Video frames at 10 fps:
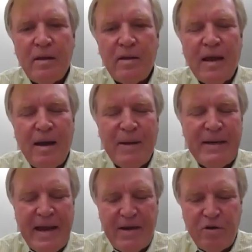Yeah, my
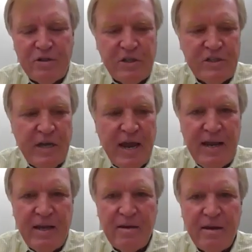dad used to
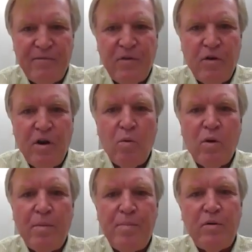say, if you know
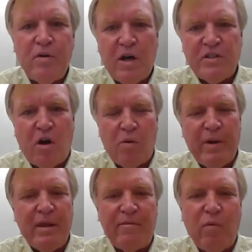where the boondocks are,
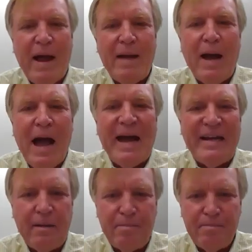we live right
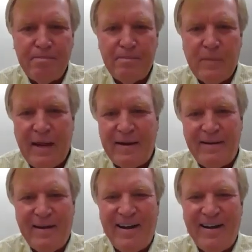behind them.
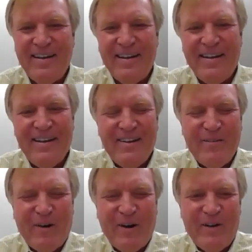And
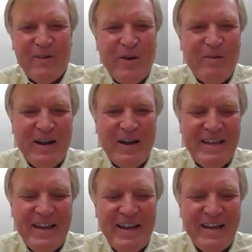where we were at
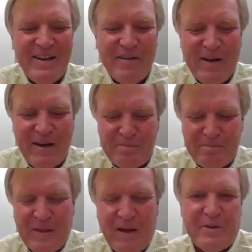the end of
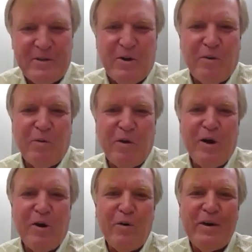a dirt
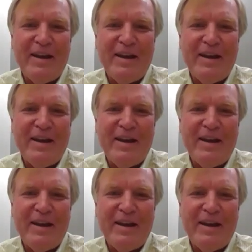road.